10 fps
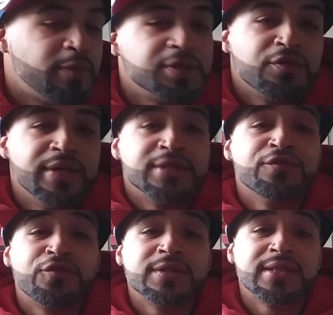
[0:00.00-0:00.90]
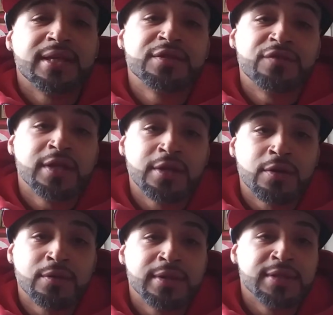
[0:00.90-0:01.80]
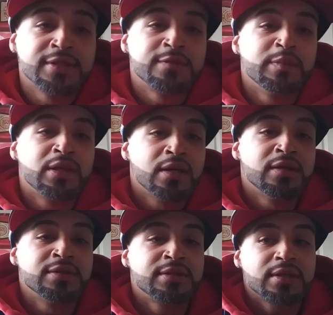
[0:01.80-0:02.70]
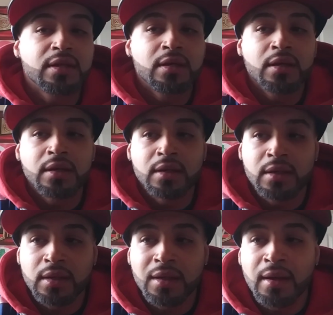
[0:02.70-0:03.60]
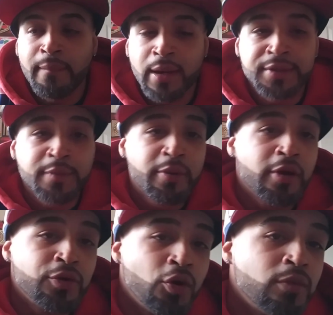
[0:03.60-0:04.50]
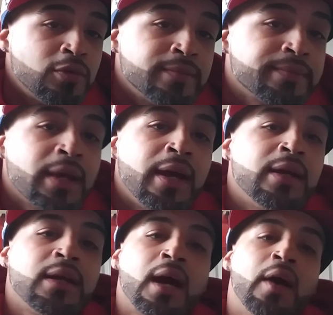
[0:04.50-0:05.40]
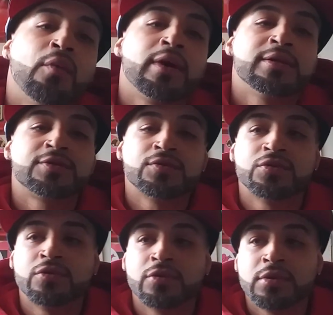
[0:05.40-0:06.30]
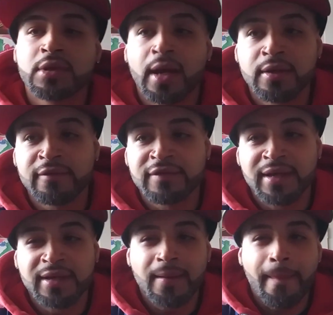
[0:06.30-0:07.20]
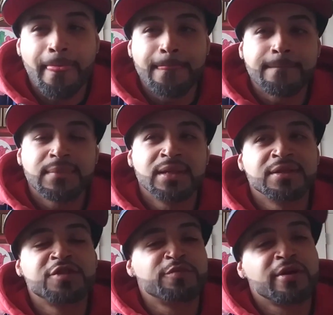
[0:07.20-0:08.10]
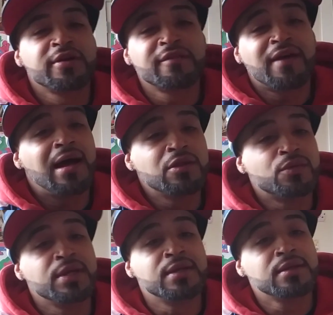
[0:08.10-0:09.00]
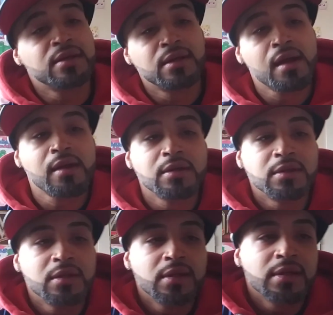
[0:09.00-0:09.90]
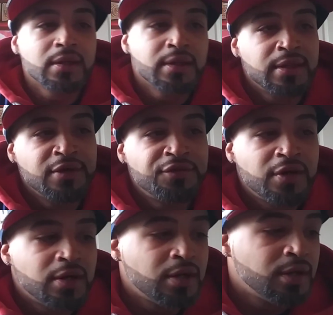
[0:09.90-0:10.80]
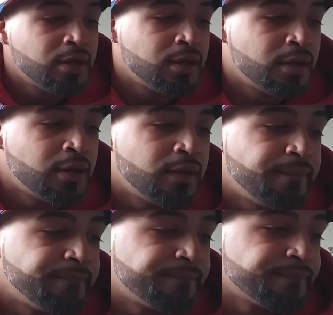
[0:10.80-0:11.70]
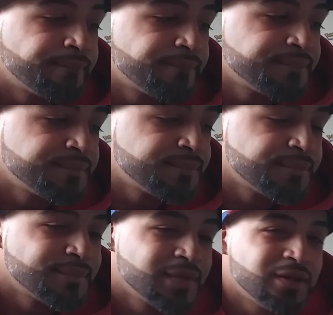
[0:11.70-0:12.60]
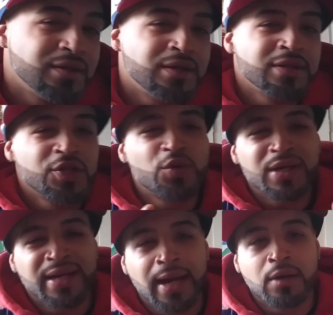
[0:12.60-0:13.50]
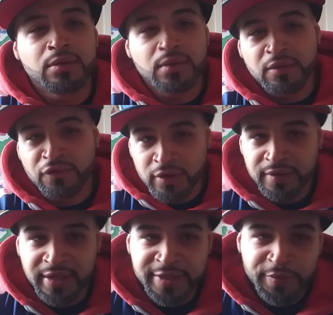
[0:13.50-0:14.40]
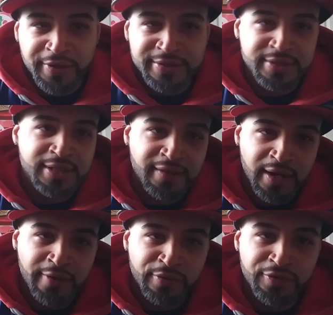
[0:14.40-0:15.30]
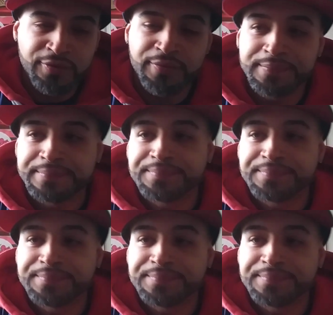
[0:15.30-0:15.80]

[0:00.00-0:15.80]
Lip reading: But the reason for today's video is because about the paranormal, and I wanted to kind of like, in the spirit of Halloween, give a little account of one of the experiences that I went through.